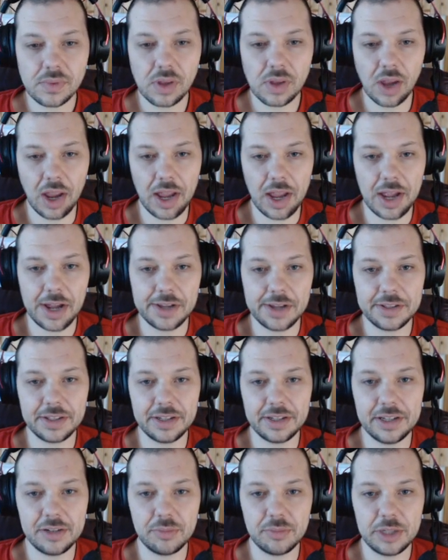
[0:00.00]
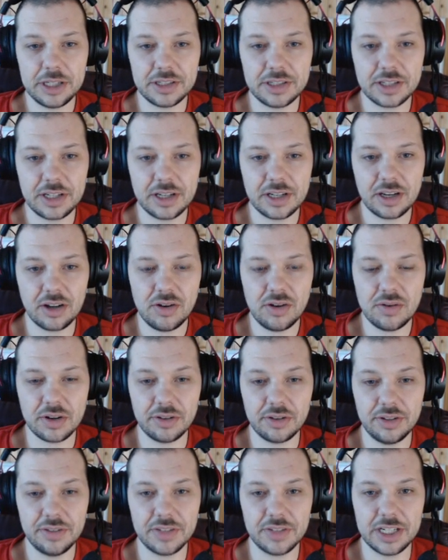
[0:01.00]
And then we take, oh, I
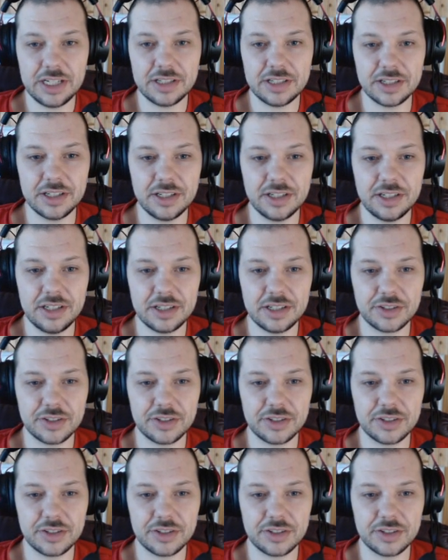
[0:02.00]
only have an 18 key.